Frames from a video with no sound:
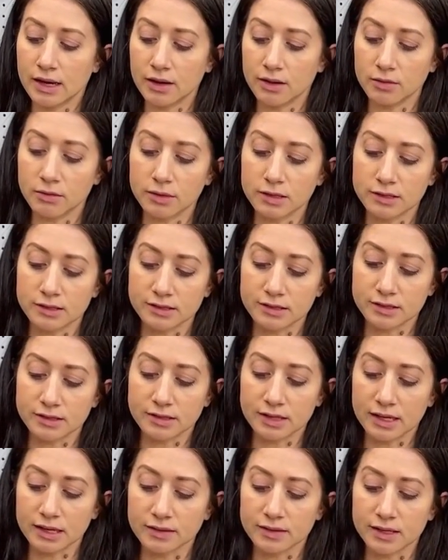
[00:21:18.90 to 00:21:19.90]
what is this,
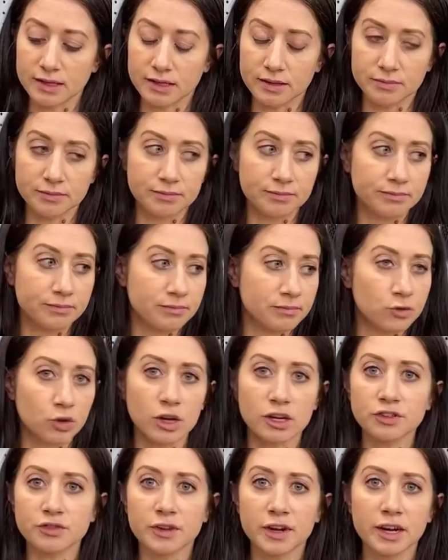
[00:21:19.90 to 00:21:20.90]
like the
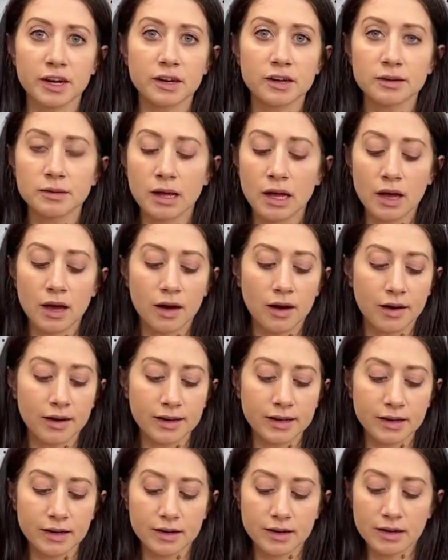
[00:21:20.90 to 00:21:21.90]
Crossfire on
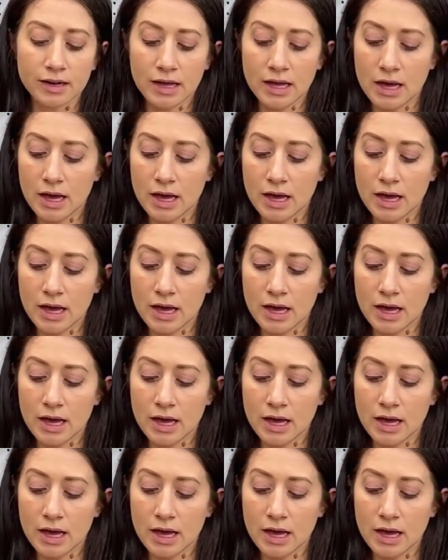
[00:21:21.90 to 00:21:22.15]
here.